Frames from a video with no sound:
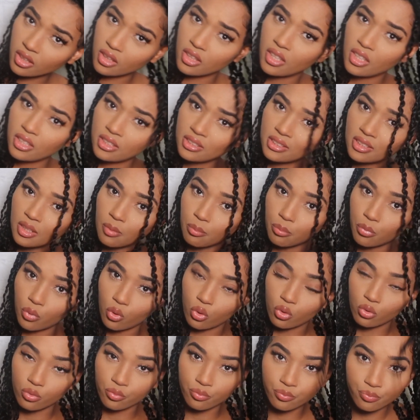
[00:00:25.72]
The
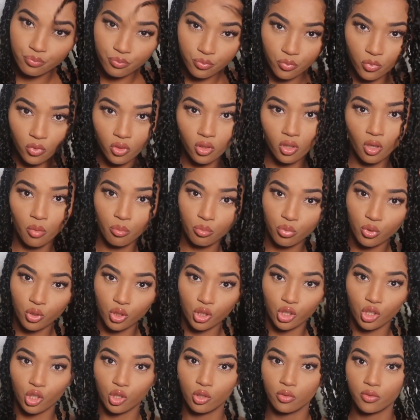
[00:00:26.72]
simple
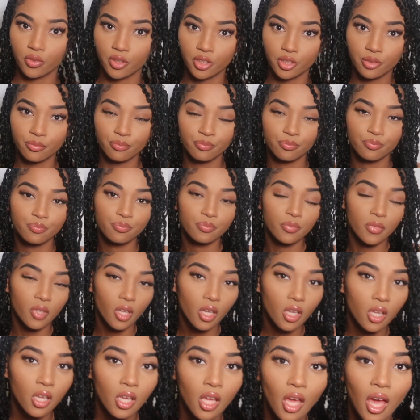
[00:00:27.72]
pull it over.
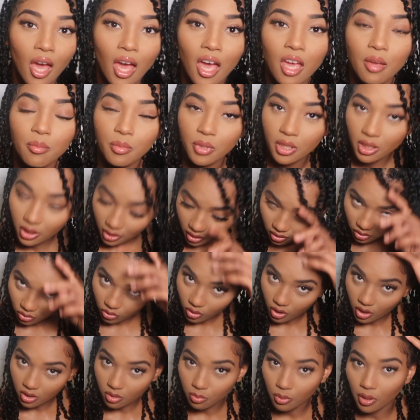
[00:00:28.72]
I mean,
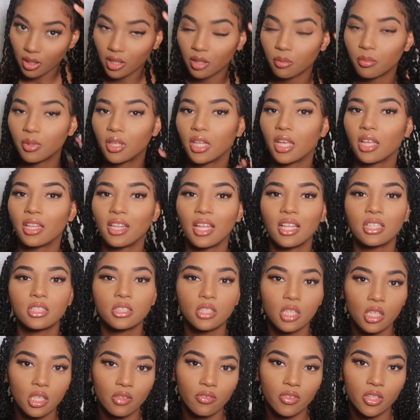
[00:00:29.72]
you guys are probably gonna be like, that's
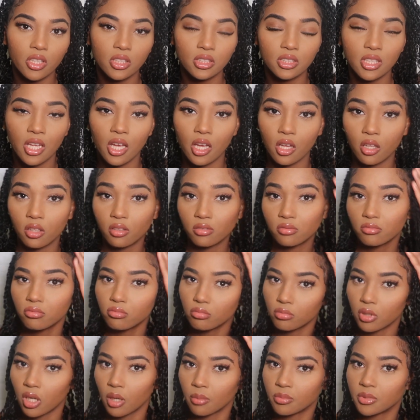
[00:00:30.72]
not even a style.
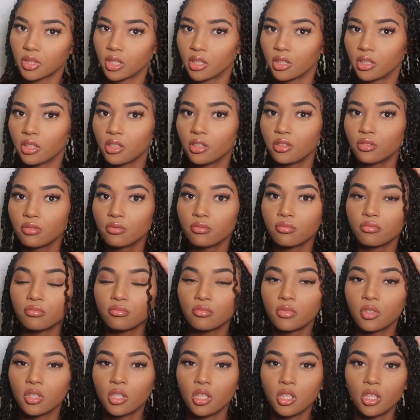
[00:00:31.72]
But I'm telling you,
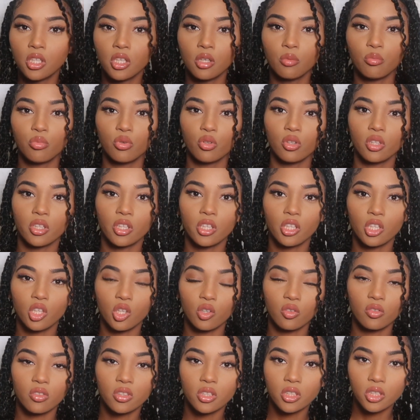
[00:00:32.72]
pulling it
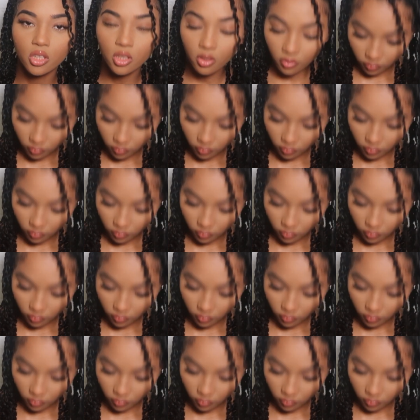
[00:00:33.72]
over